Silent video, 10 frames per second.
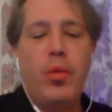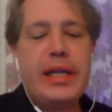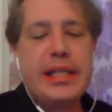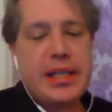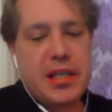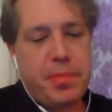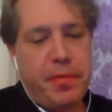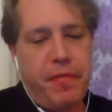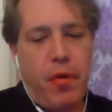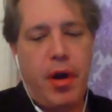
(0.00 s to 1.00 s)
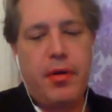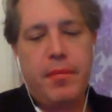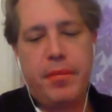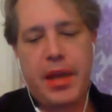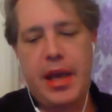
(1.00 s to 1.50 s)
we did this
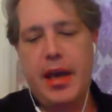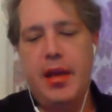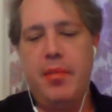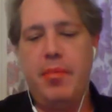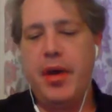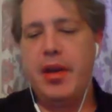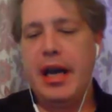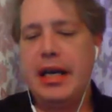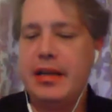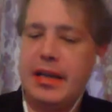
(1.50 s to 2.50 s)
before, but